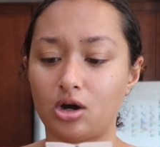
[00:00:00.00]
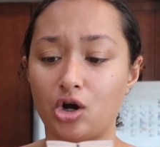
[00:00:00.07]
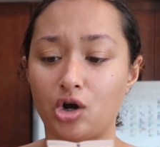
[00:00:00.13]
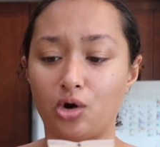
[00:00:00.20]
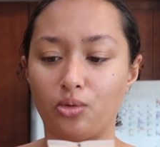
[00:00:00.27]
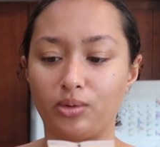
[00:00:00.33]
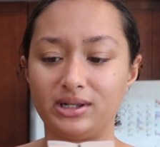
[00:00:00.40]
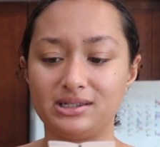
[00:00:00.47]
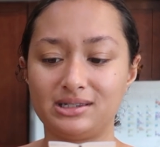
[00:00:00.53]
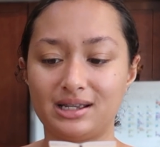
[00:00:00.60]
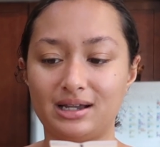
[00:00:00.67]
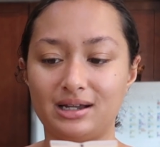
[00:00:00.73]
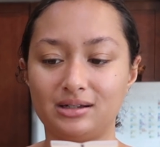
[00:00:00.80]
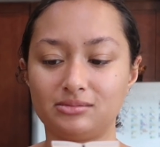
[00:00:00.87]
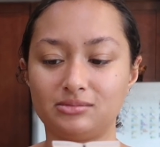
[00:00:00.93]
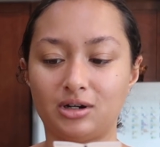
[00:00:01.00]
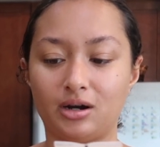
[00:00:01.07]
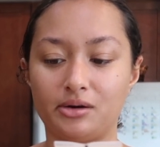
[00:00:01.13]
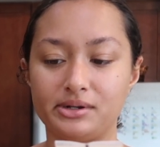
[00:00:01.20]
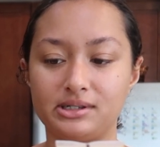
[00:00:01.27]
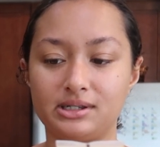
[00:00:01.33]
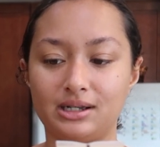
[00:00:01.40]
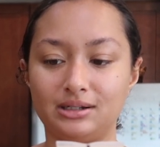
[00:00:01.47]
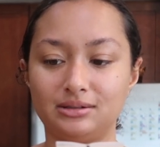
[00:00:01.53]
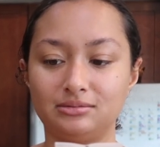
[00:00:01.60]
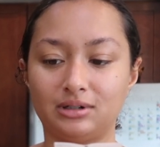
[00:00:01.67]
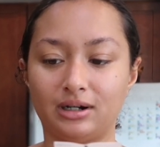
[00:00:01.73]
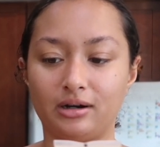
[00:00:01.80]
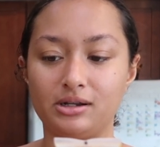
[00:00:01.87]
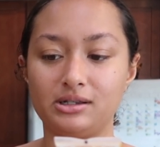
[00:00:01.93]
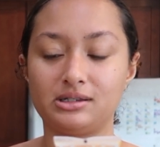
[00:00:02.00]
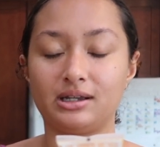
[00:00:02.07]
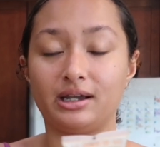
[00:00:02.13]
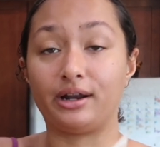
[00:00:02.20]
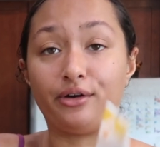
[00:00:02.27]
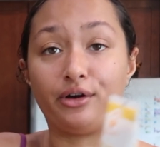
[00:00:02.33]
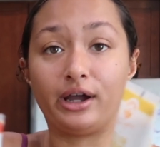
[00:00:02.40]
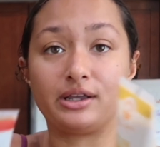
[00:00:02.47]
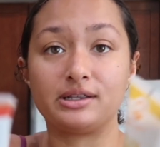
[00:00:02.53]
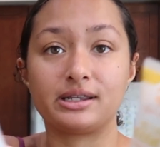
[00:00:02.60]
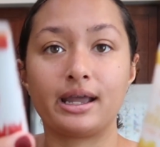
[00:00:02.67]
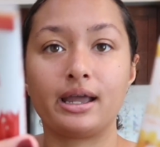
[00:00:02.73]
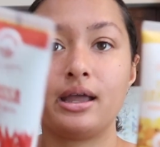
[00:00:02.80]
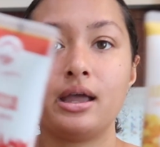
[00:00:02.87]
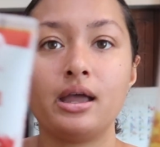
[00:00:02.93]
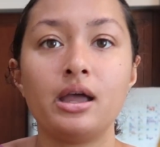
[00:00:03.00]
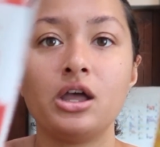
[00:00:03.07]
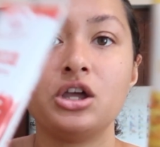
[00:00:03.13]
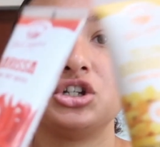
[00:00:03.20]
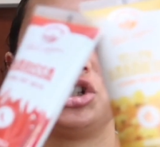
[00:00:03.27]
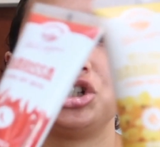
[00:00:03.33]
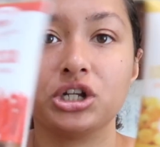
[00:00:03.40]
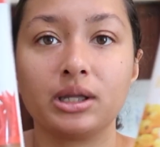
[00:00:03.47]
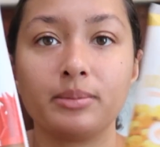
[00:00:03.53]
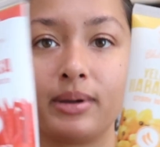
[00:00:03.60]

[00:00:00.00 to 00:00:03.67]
harissa, I don't know how you say it, chili